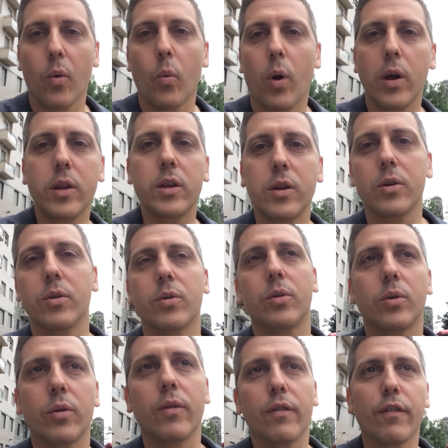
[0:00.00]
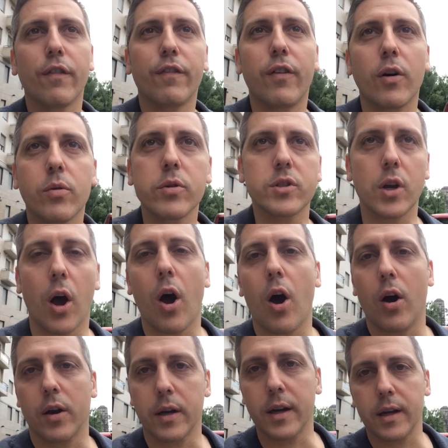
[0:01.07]
What you focus
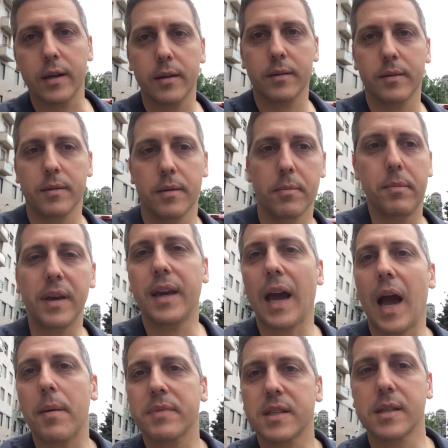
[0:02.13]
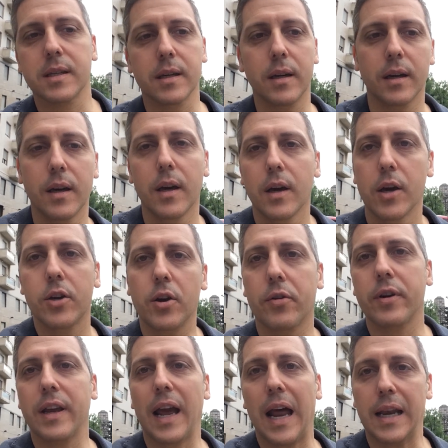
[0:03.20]
on becomes your
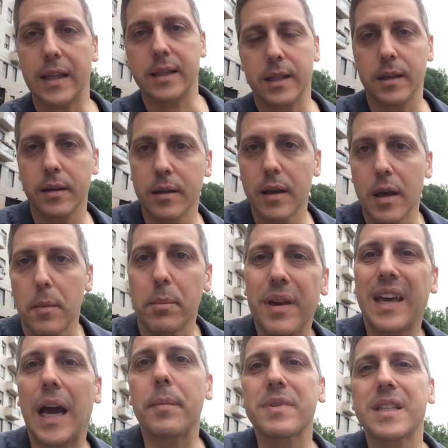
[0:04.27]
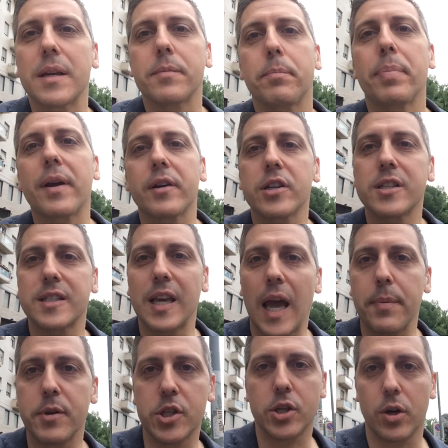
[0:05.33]
reality, becomes the
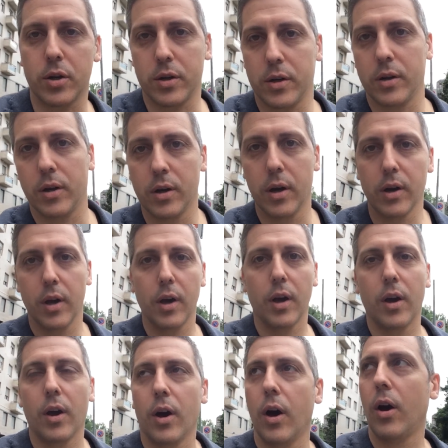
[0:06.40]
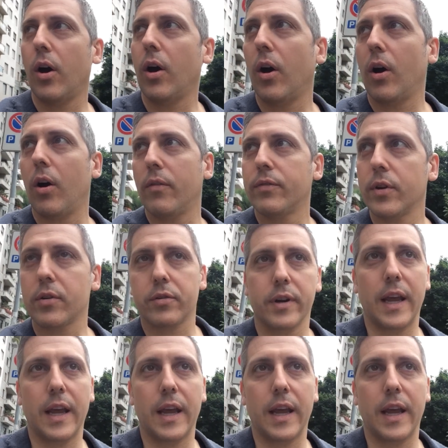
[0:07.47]
perception of your